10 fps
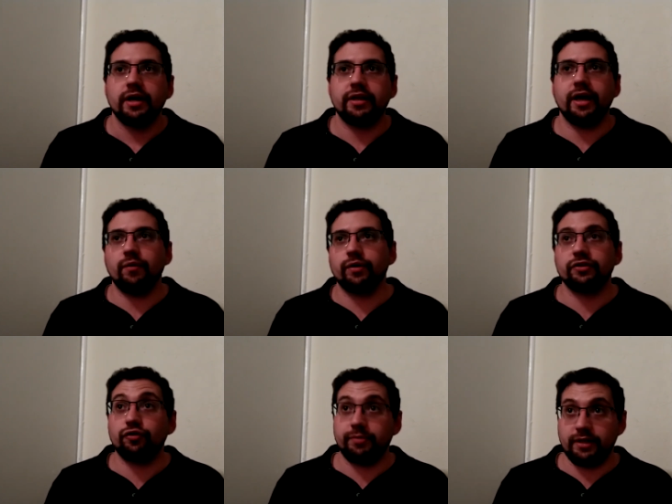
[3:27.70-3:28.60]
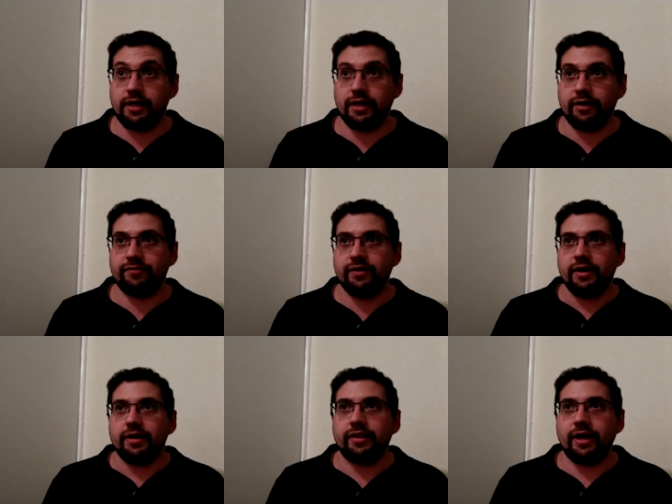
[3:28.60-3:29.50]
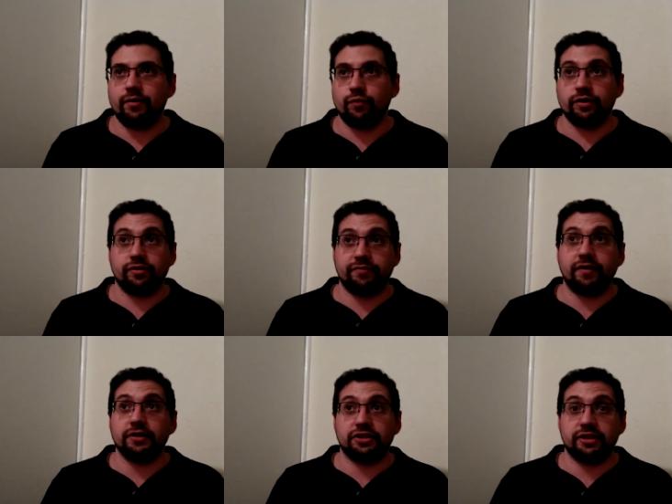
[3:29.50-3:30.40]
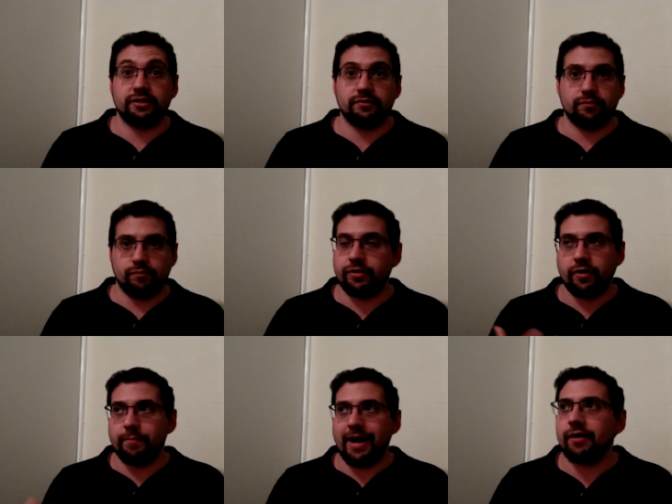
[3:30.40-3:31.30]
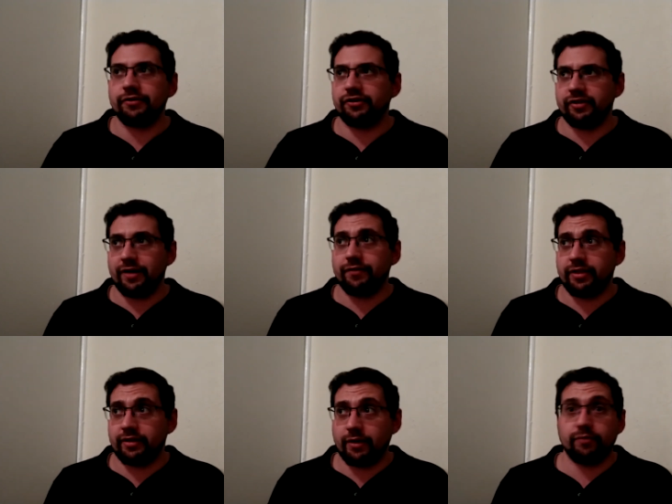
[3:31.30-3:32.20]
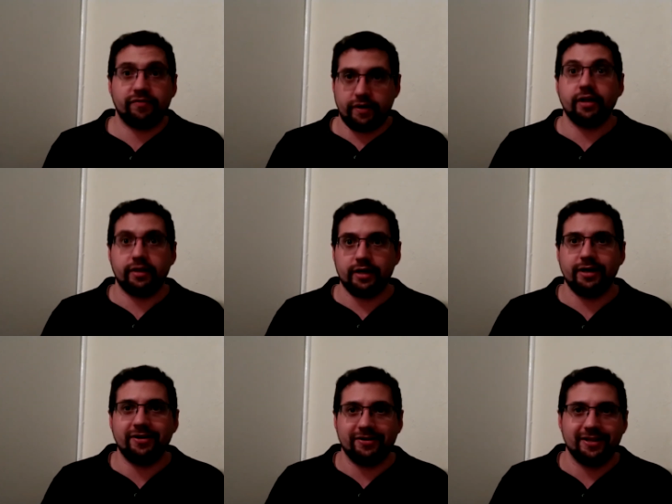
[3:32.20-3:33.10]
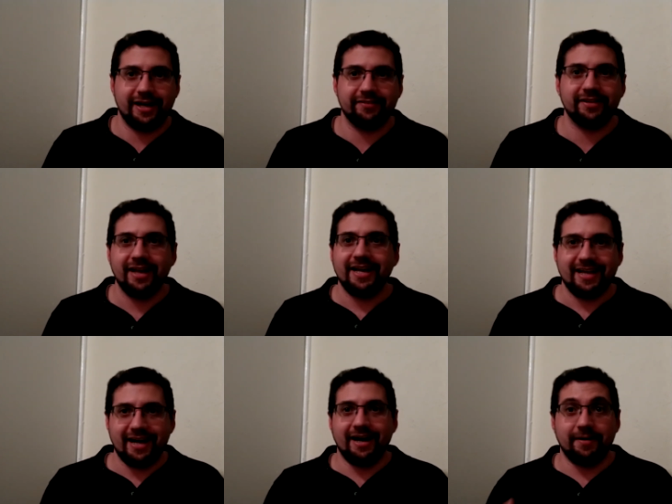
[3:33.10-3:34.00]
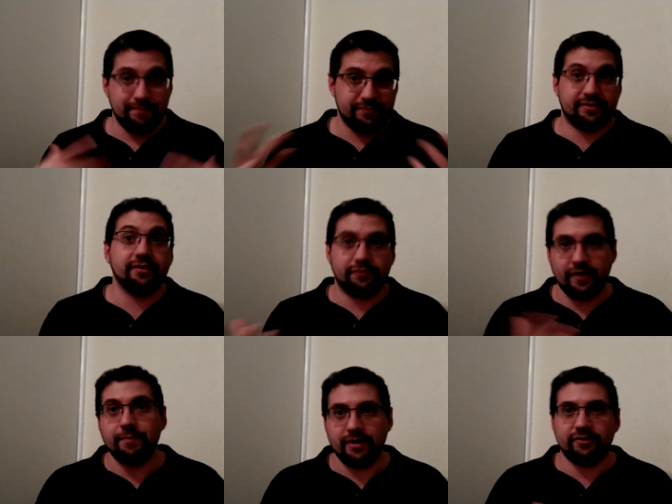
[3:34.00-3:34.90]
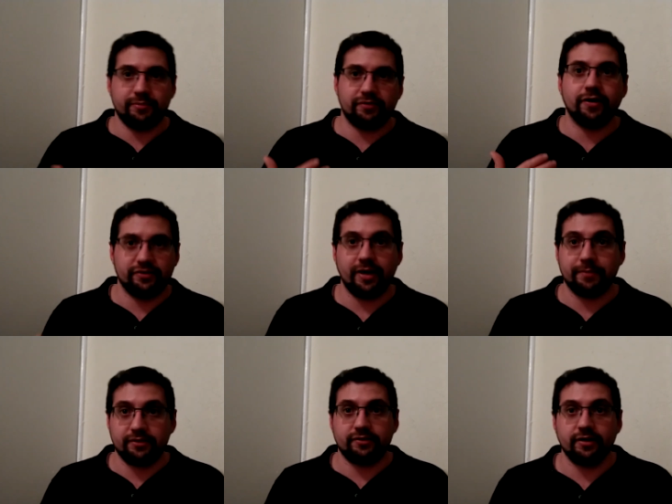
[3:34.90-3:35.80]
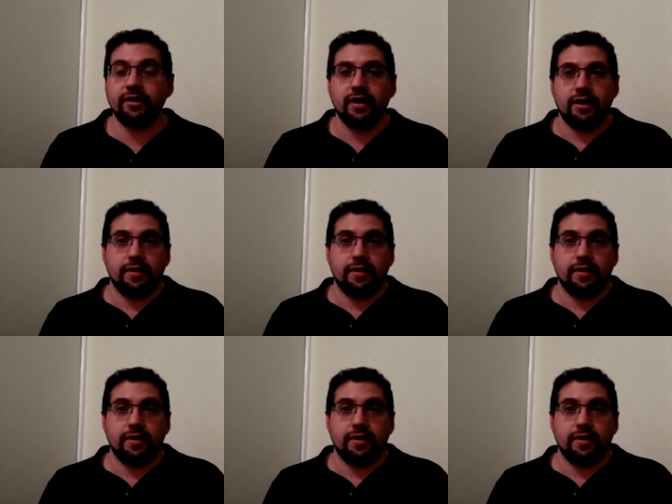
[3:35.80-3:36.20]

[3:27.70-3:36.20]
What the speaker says: Yet we're to believe that we're to function with our marriages and everything that we're failing in our lives, since feminism, as far as I'm concerned.